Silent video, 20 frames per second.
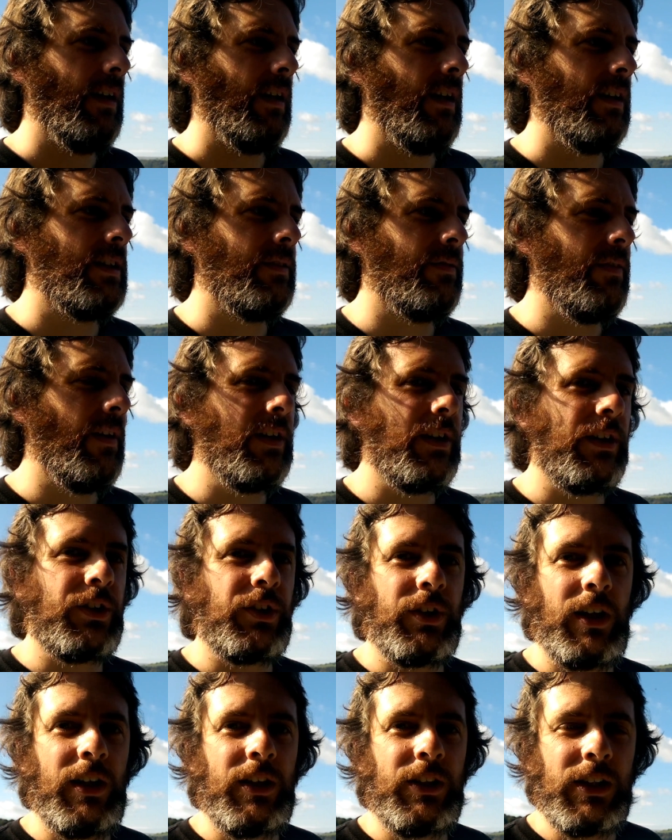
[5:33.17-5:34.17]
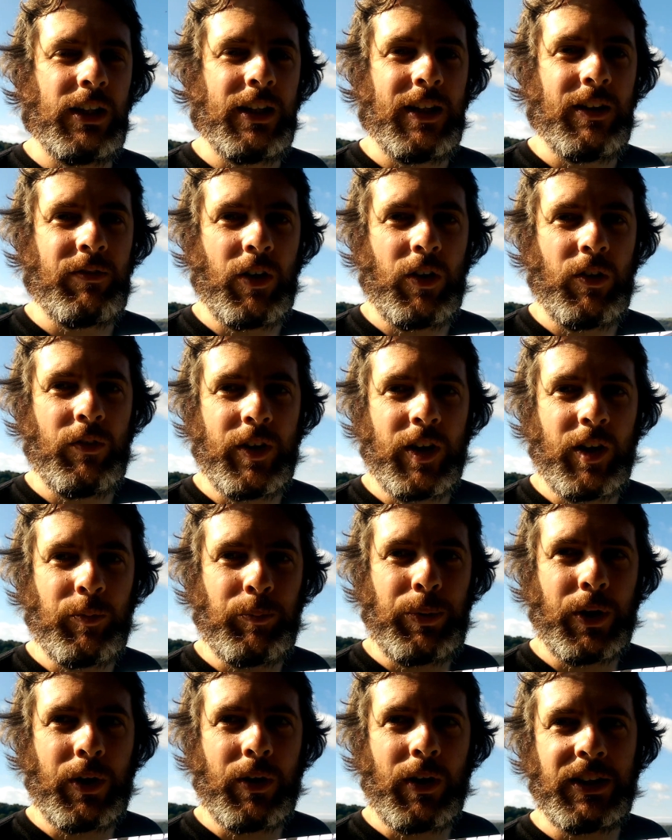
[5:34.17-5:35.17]
It's a very strangely evolving and
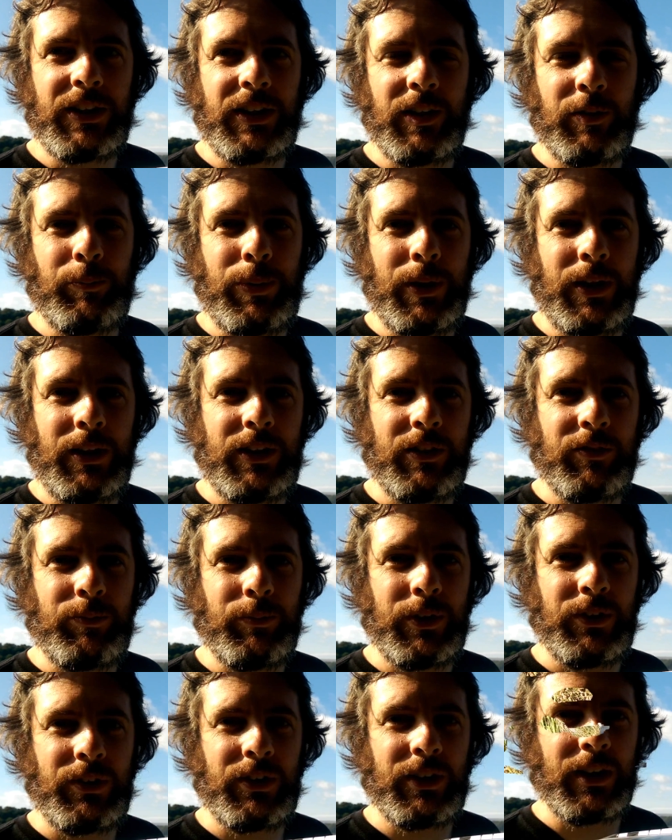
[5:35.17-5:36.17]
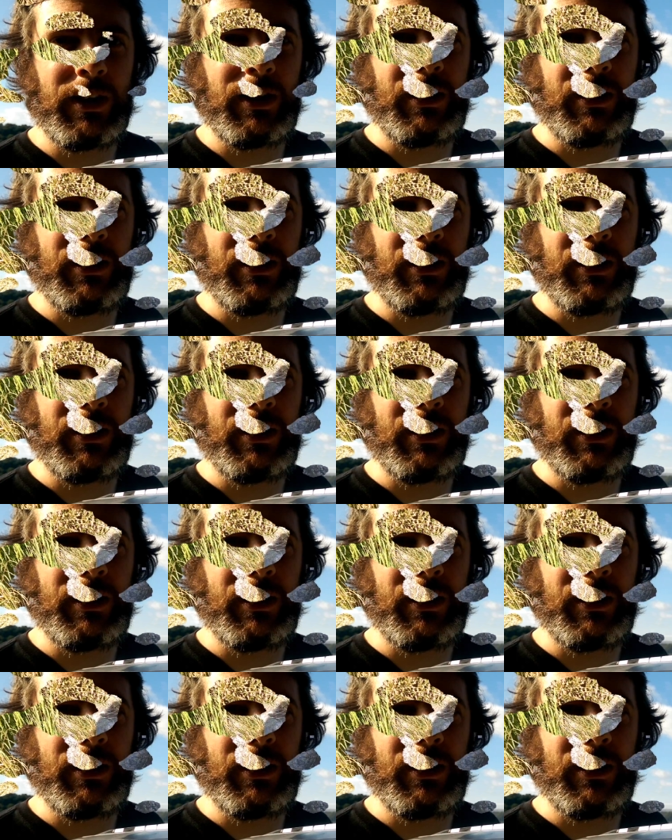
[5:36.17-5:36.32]
progressing piece of music.